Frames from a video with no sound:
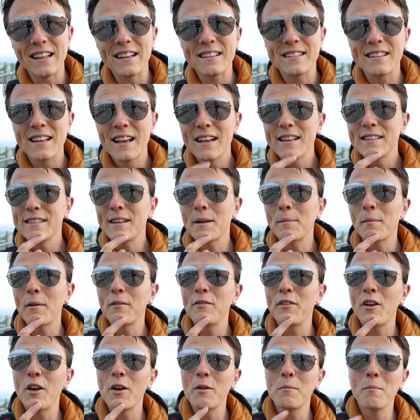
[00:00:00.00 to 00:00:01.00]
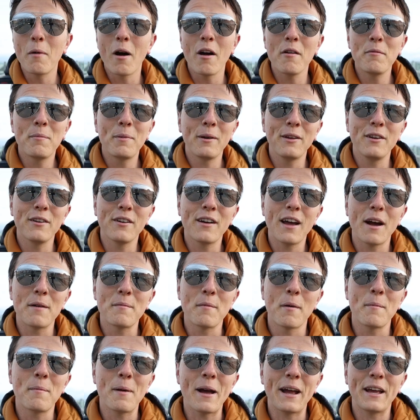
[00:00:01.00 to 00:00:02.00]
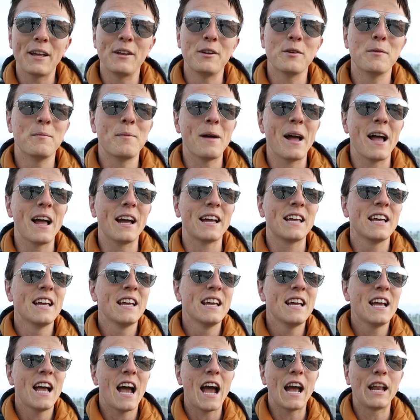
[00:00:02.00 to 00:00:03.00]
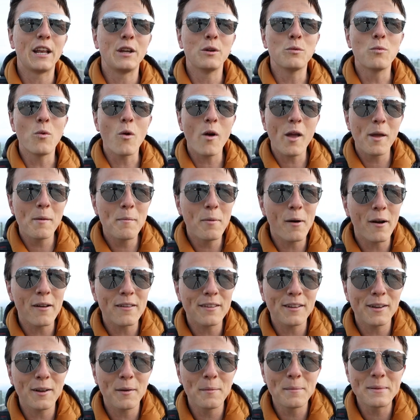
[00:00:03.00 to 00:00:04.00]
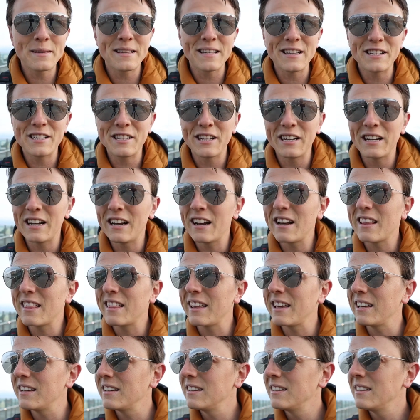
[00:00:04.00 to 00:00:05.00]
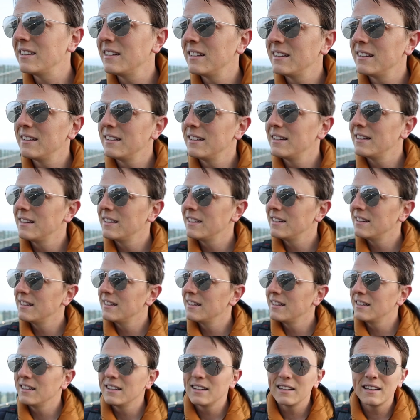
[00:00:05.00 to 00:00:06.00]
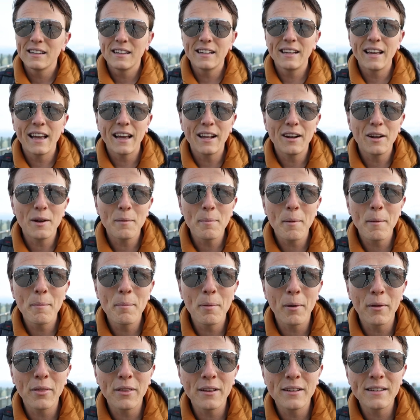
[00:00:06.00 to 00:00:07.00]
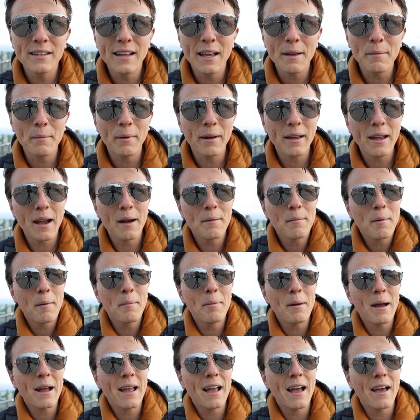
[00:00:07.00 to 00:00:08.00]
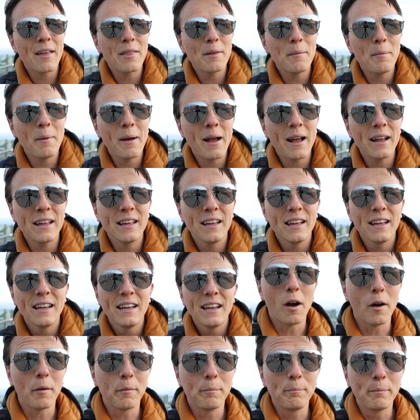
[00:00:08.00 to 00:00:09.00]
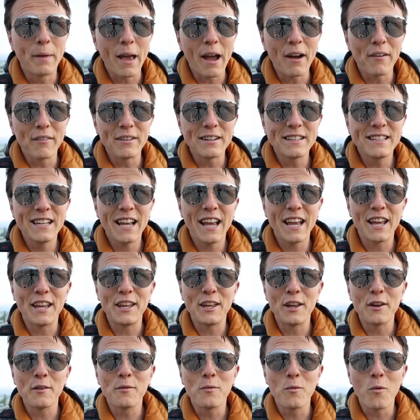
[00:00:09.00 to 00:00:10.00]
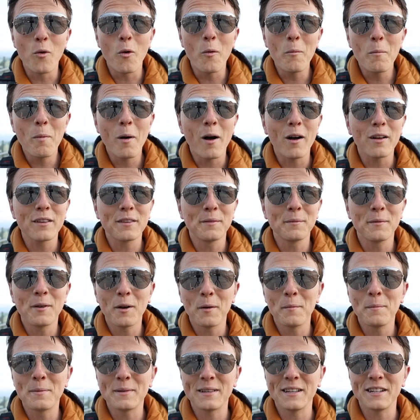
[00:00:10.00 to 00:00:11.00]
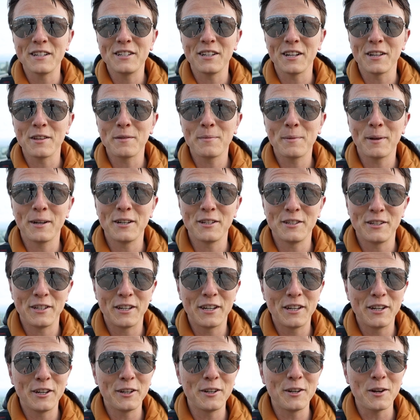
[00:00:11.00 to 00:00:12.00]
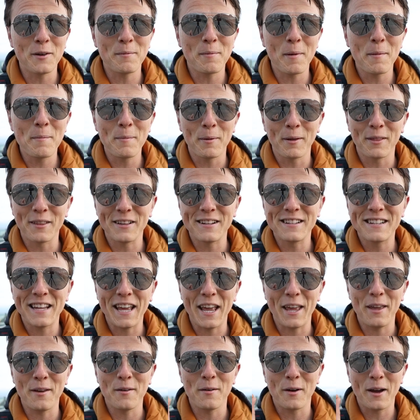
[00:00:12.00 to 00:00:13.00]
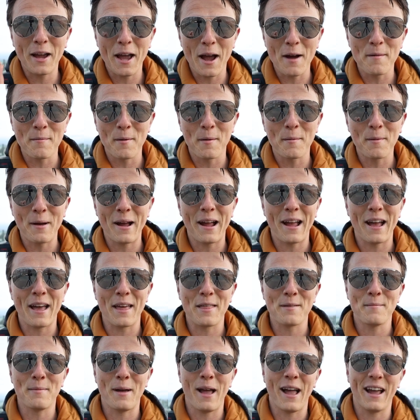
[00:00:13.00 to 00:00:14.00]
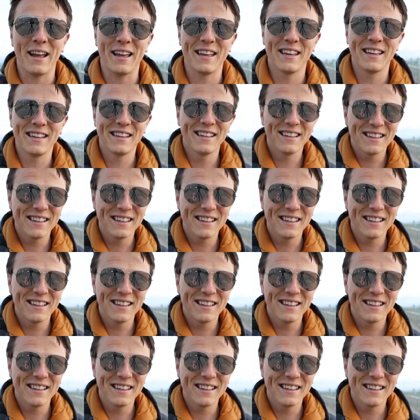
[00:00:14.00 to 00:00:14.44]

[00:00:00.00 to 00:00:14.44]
to this. Some of you might have put your camera back in your bag and you're walking past the composition and you think, can I be bothered to get my camera back out of the bag? I guarantee you've walked past some compositions because you could not be bothered to get your camera back out of the bag.